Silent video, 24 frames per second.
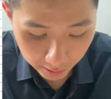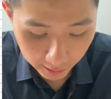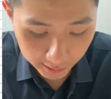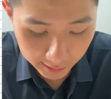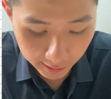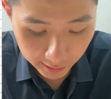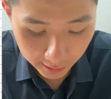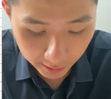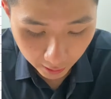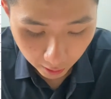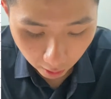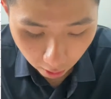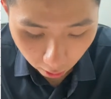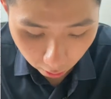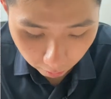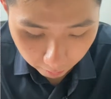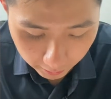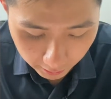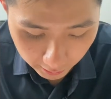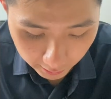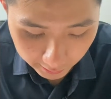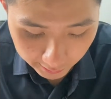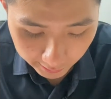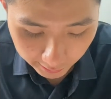said help
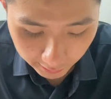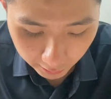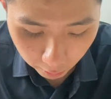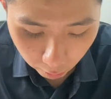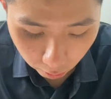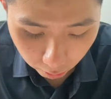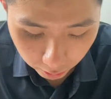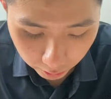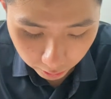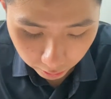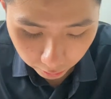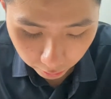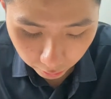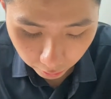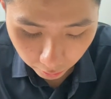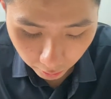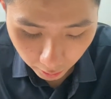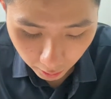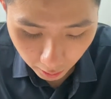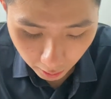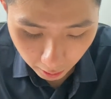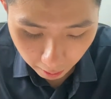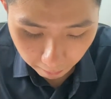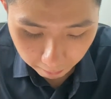is equal to
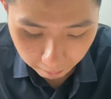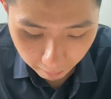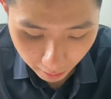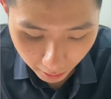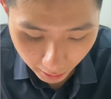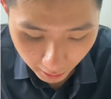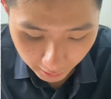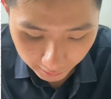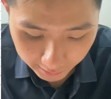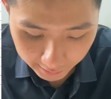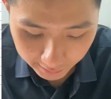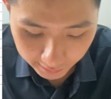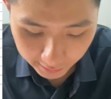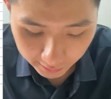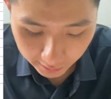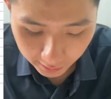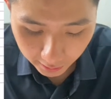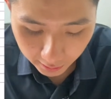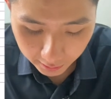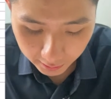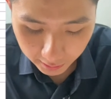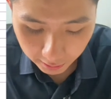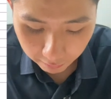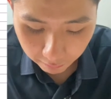pass
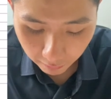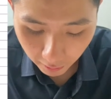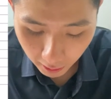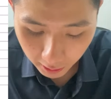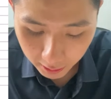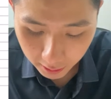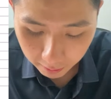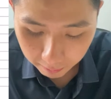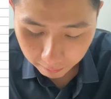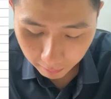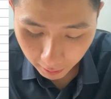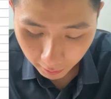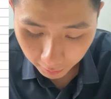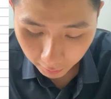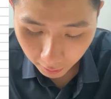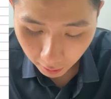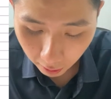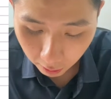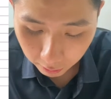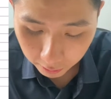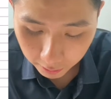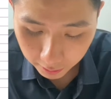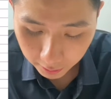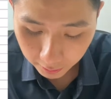divided by
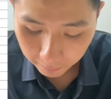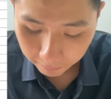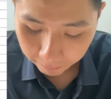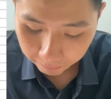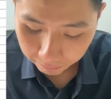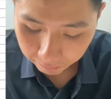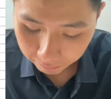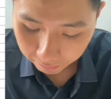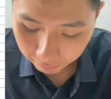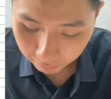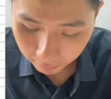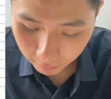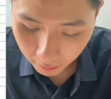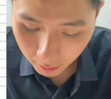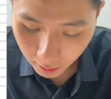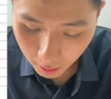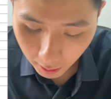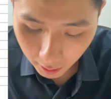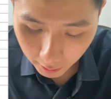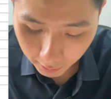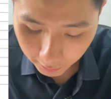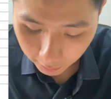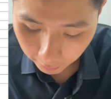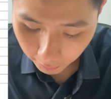counter.
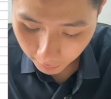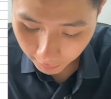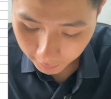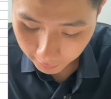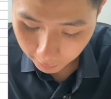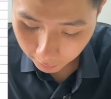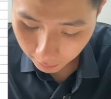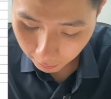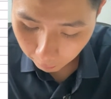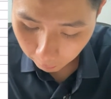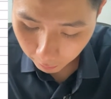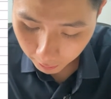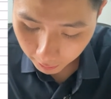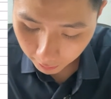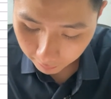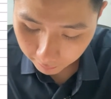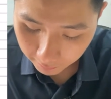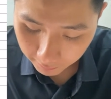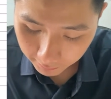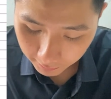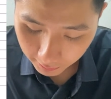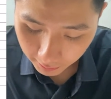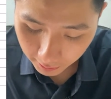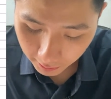So let's look at what
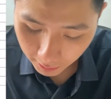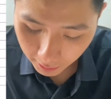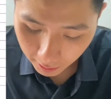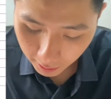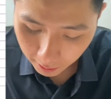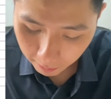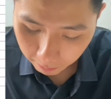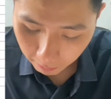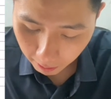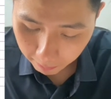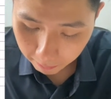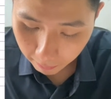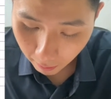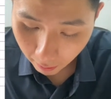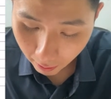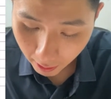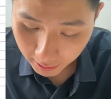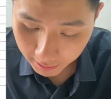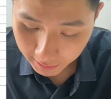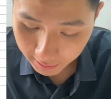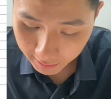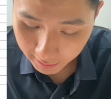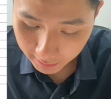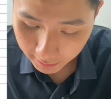if my
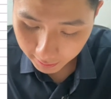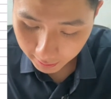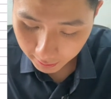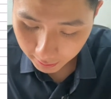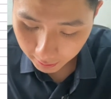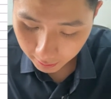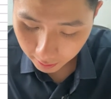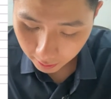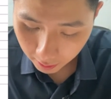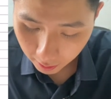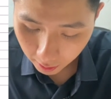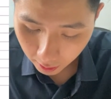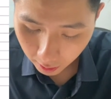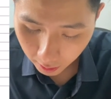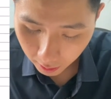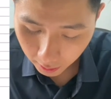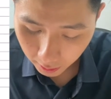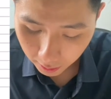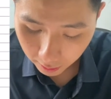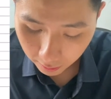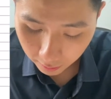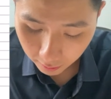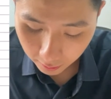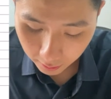pass
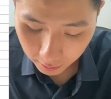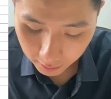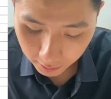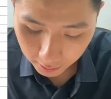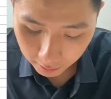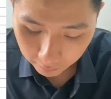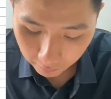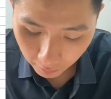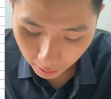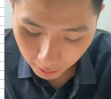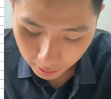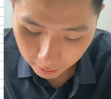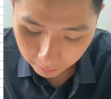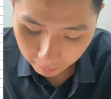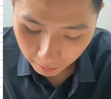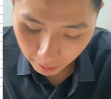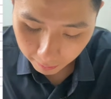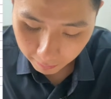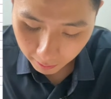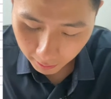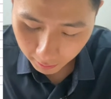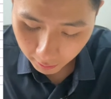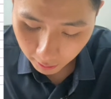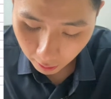here divided by
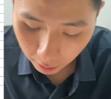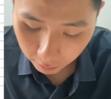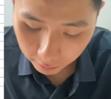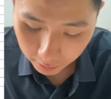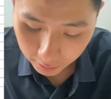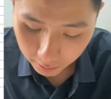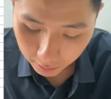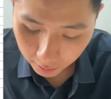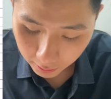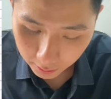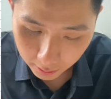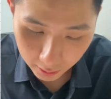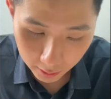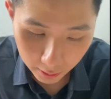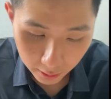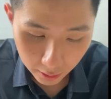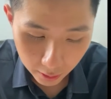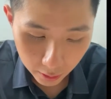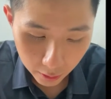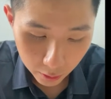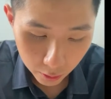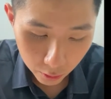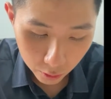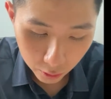my counter
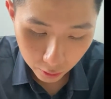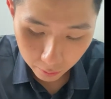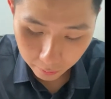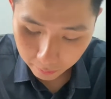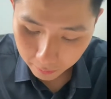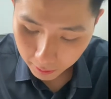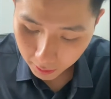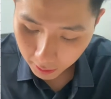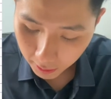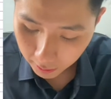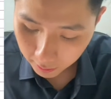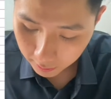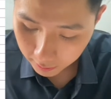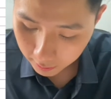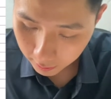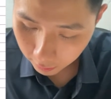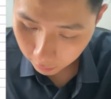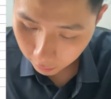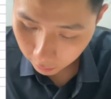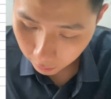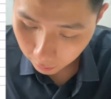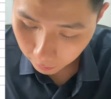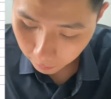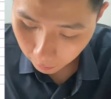should be
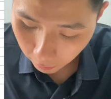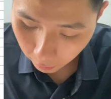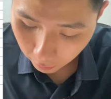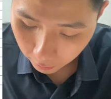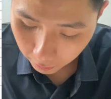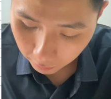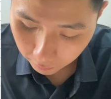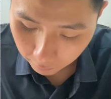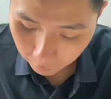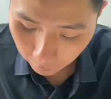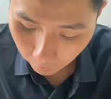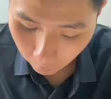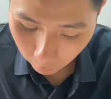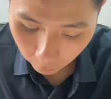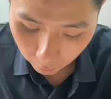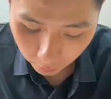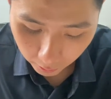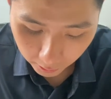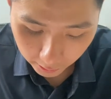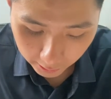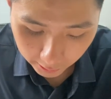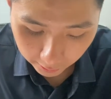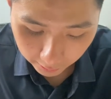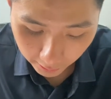0.4.
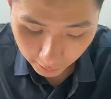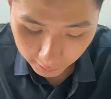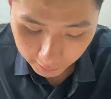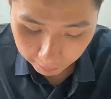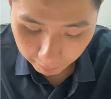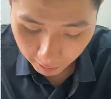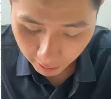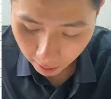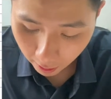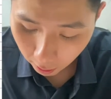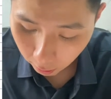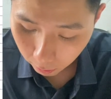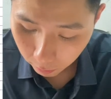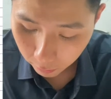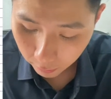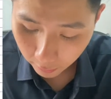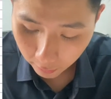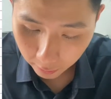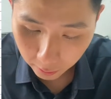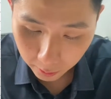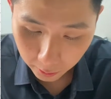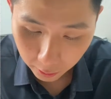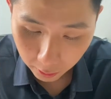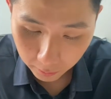So that's my help
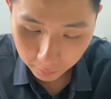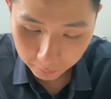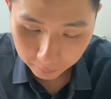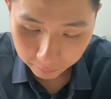variable.